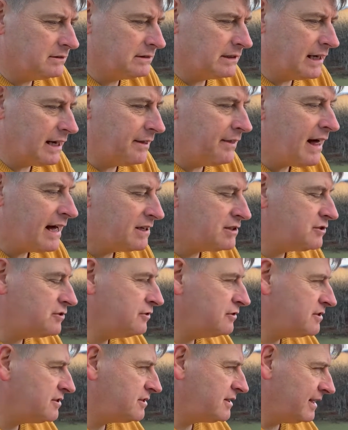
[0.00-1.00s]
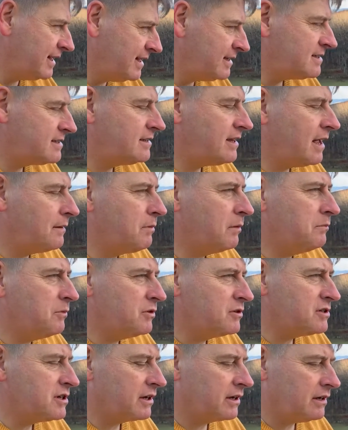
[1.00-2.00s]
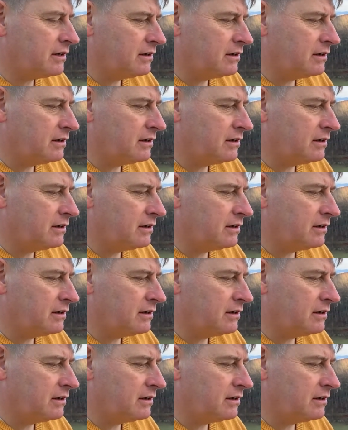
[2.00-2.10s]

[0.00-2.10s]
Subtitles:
and that suits its type of music.